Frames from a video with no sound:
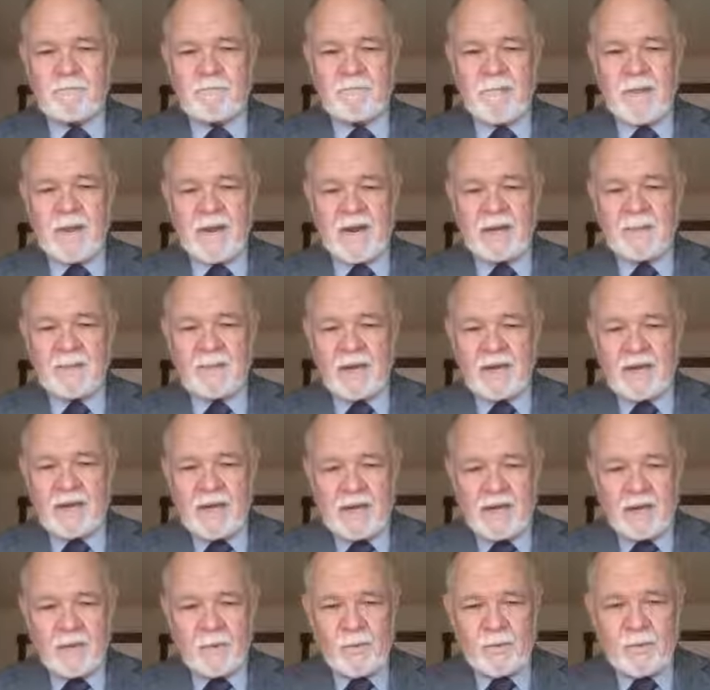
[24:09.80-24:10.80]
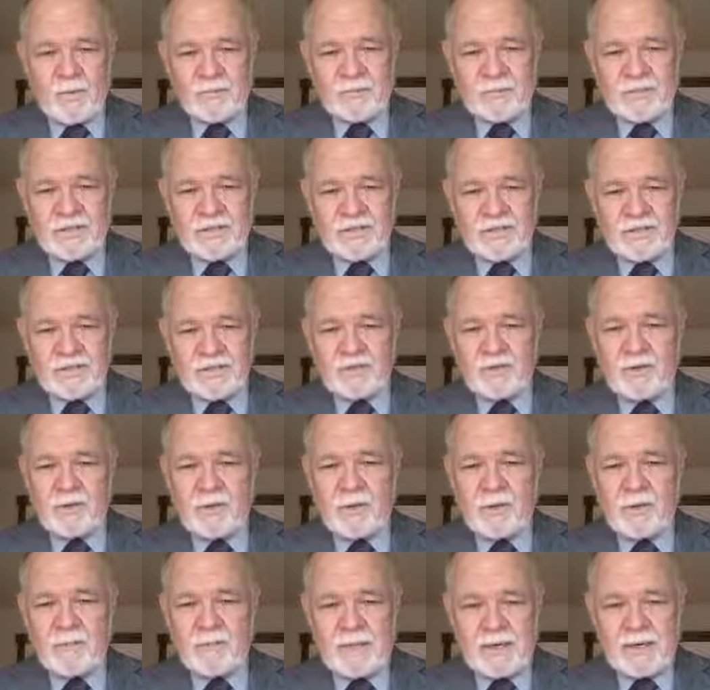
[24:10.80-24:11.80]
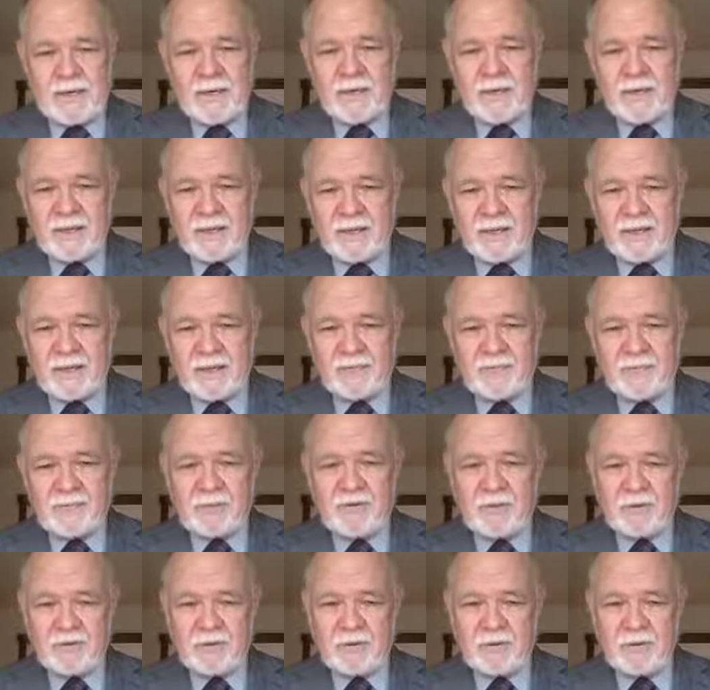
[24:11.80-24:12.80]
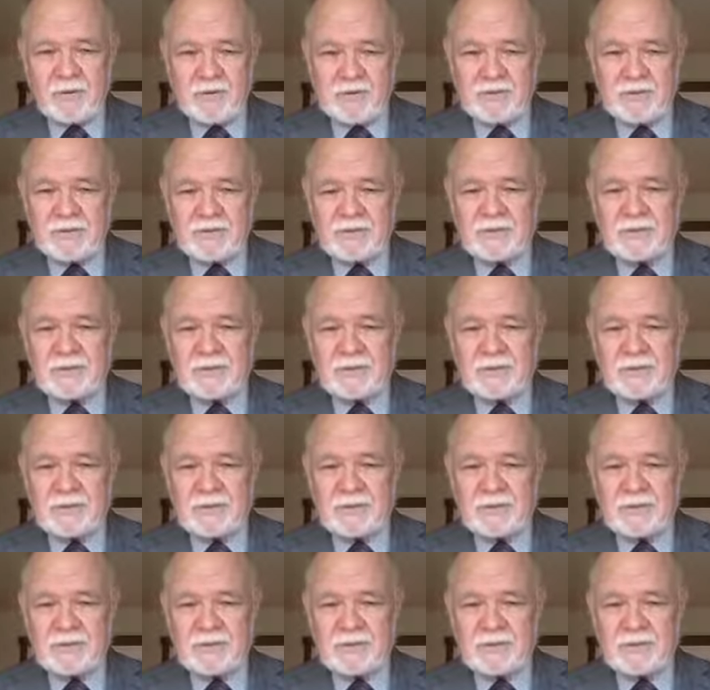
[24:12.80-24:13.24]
And I'm going to kind of quit preaching and go to meddling here for a moment.